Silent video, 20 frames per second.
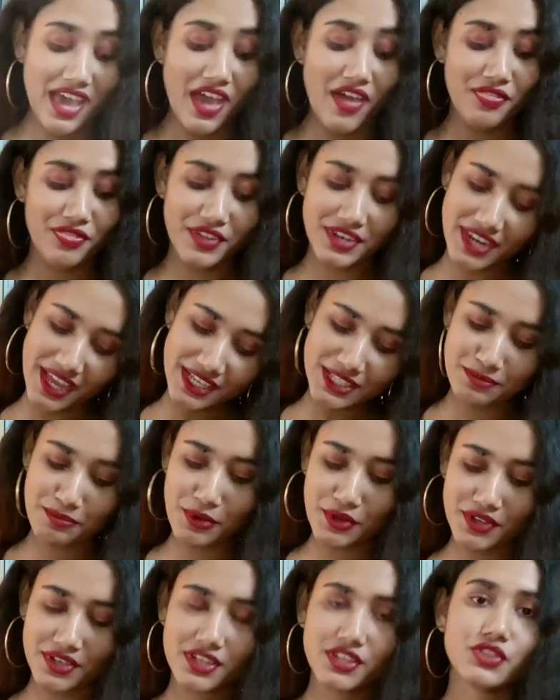The next
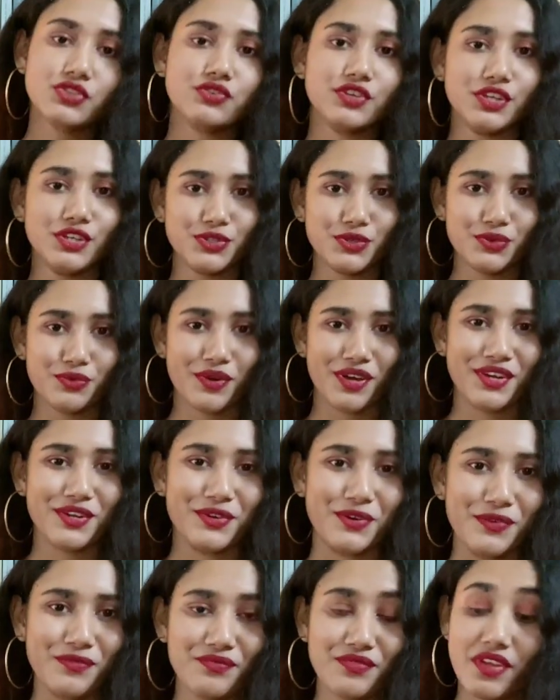book, 3, 2, 1, go.
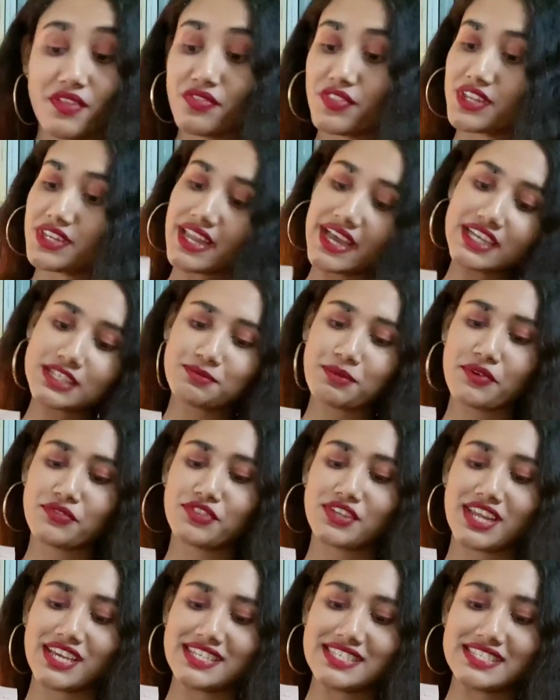The next book that
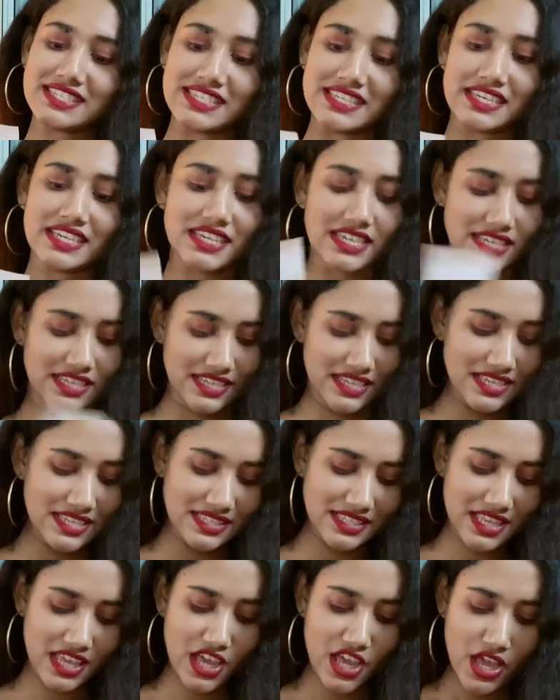I see is
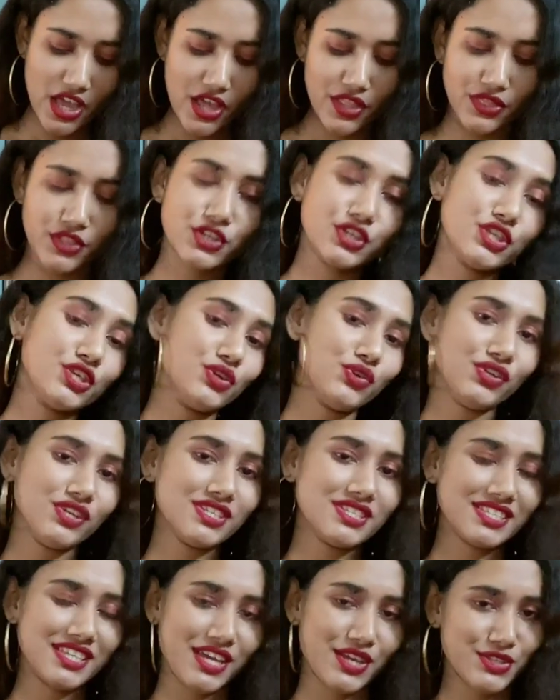The Curious
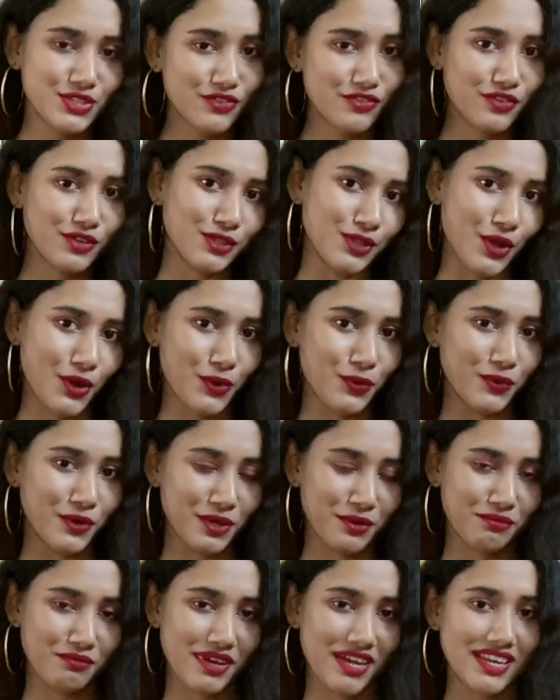Case of Clockwork
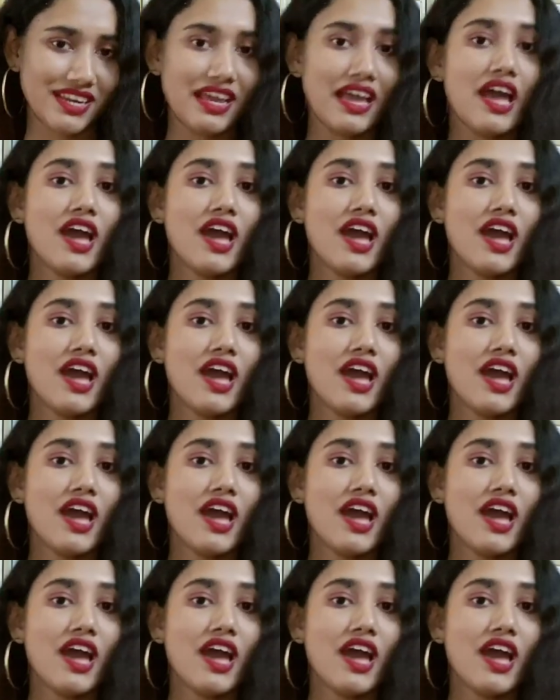Man.